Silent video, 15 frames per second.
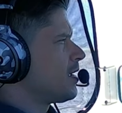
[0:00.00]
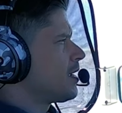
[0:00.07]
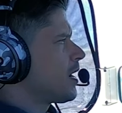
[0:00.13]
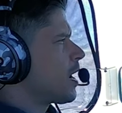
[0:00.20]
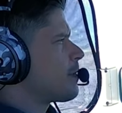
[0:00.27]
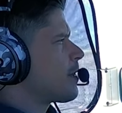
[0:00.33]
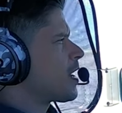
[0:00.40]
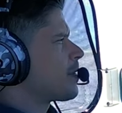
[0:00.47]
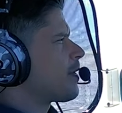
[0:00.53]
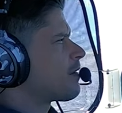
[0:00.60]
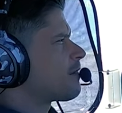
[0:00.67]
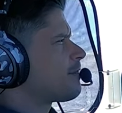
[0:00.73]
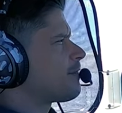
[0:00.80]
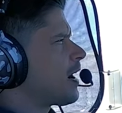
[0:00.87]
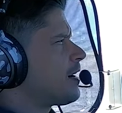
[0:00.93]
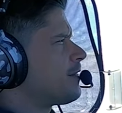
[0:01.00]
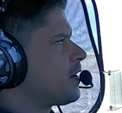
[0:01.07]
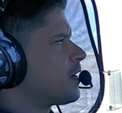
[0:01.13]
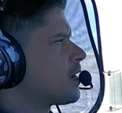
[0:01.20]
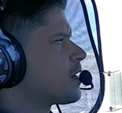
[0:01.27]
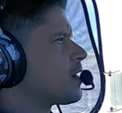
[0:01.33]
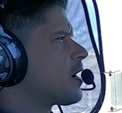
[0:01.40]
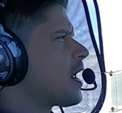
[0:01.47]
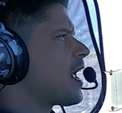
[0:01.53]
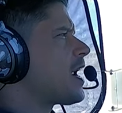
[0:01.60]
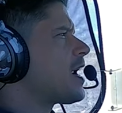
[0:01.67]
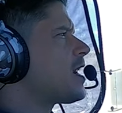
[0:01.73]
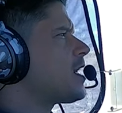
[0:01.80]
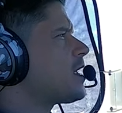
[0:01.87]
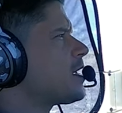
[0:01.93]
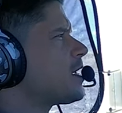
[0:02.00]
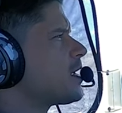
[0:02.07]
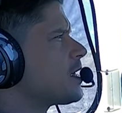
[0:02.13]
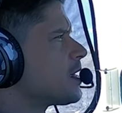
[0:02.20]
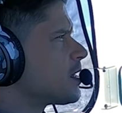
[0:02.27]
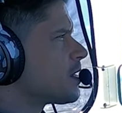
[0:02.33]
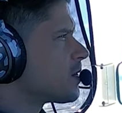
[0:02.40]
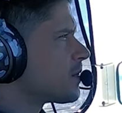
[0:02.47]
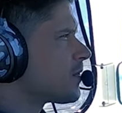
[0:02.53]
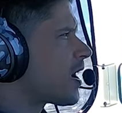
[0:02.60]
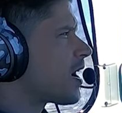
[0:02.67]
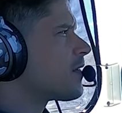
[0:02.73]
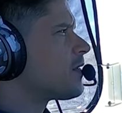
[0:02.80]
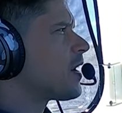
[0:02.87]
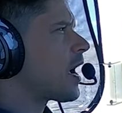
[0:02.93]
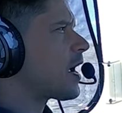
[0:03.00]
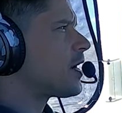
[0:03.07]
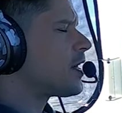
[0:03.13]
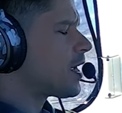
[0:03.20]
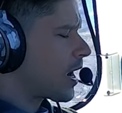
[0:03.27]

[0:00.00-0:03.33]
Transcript: I'm at about 580, 590